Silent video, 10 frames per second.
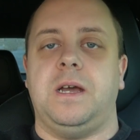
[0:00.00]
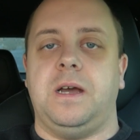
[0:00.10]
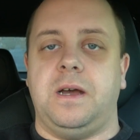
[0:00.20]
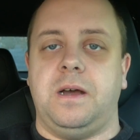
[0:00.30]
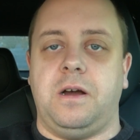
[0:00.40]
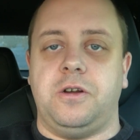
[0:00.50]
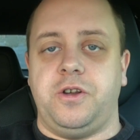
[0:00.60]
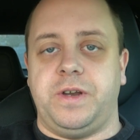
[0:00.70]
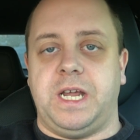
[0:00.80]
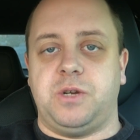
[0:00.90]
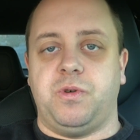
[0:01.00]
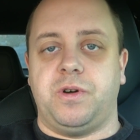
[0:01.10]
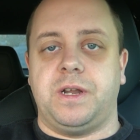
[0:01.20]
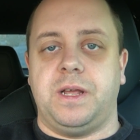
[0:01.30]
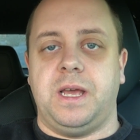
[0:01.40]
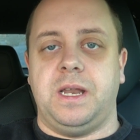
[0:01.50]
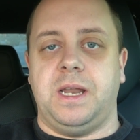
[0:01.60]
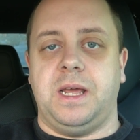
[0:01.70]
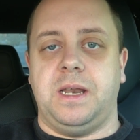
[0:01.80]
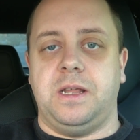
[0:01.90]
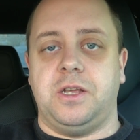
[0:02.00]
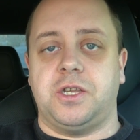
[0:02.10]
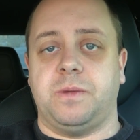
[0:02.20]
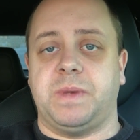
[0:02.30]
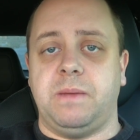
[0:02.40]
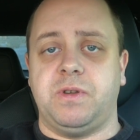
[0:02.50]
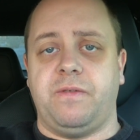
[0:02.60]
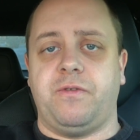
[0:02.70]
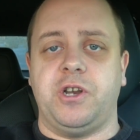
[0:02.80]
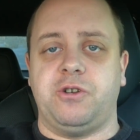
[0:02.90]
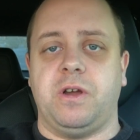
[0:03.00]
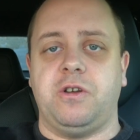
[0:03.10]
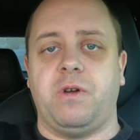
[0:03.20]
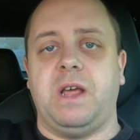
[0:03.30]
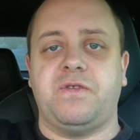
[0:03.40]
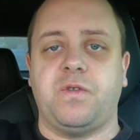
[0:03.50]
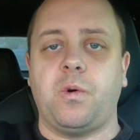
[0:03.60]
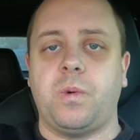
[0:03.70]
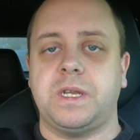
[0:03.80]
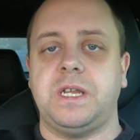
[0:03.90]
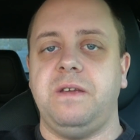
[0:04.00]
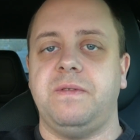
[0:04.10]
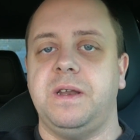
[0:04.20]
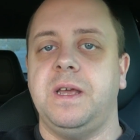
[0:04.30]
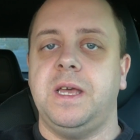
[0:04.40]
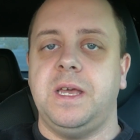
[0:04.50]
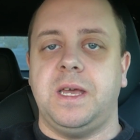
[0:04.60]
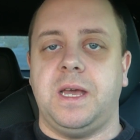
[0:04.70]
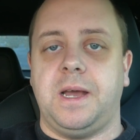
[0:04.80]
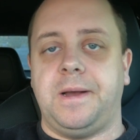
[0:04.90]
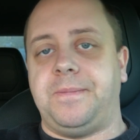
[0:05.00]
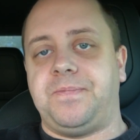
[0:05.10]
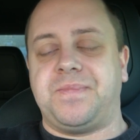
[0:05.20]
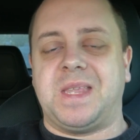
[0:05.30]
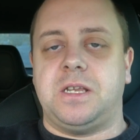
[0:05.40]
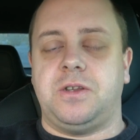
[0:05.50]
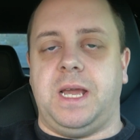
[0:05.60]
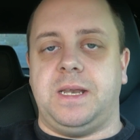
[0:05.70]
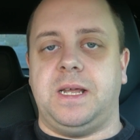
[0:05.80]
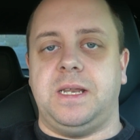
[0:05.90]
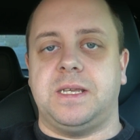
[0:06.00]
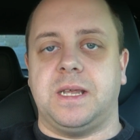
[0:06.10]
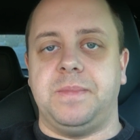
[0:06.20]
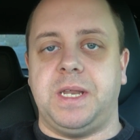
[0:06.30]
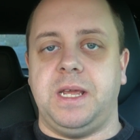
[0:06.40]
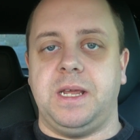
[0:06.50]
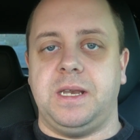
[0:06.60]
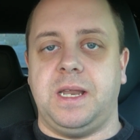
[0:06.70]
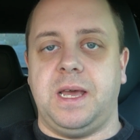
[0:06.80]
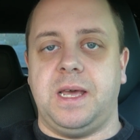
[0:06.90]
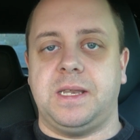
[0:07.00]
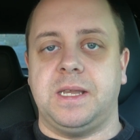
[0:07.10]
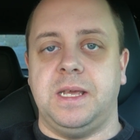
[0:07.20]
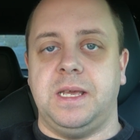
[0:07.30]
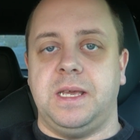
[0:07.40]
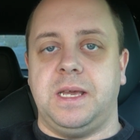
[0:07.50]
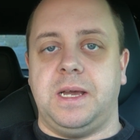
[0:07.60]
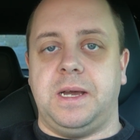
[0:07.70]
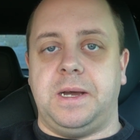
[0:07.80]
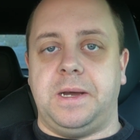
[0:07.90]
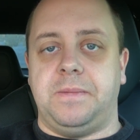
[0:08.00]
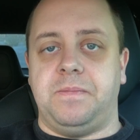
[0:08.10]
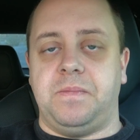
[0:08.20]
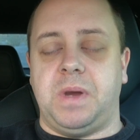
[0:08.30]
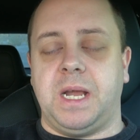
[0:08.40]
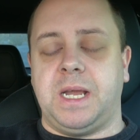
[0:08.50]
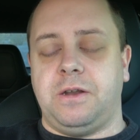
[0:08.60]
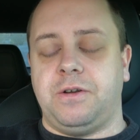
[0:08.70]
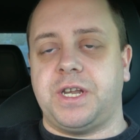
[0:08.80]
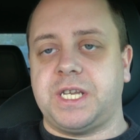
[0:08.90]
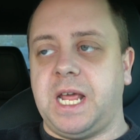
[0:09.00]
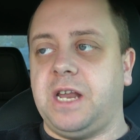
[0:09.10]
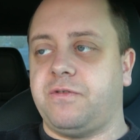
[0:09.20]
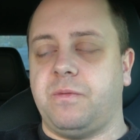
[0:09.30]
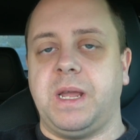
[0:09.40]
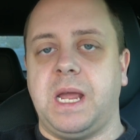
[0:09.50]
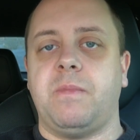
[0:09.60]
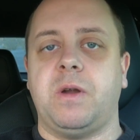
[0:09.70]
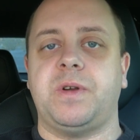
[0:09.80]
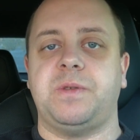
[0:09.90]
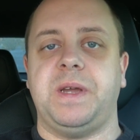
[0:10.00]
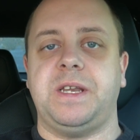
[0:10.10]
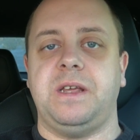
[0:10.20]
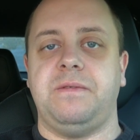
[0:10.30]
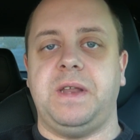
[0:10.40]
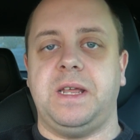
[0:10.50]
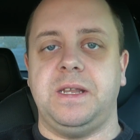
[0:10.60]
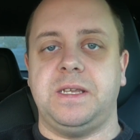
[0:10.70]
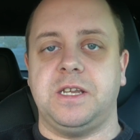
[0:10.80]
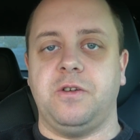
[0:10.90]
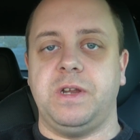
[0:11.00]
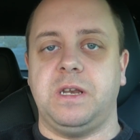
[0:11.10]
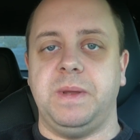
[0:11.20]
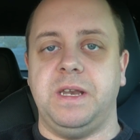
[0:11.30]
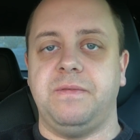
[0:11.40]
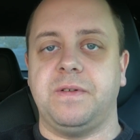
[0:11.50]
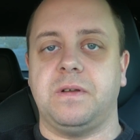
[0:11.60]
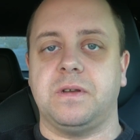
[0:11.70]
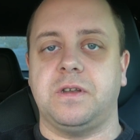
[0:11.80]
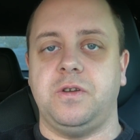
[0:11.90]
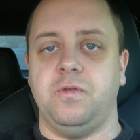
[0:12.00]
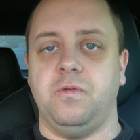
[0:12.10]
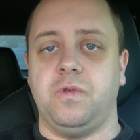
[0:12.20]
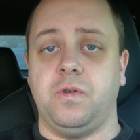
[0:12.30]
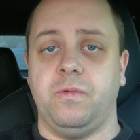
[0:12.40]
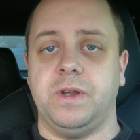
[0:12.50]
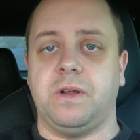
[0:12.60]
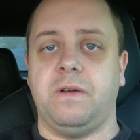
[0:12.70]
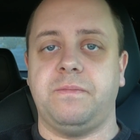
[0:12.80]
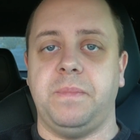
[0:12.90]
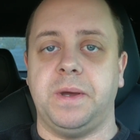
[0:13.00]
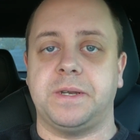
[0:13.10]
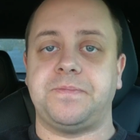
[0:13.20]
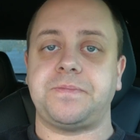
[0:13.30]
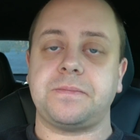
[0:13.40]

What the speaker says: on your dashboard. And then sometimes the front truck drives forwards even. So yeah, that is something that I can understand from a camera perspective, that this is going to be difficult to resolve, but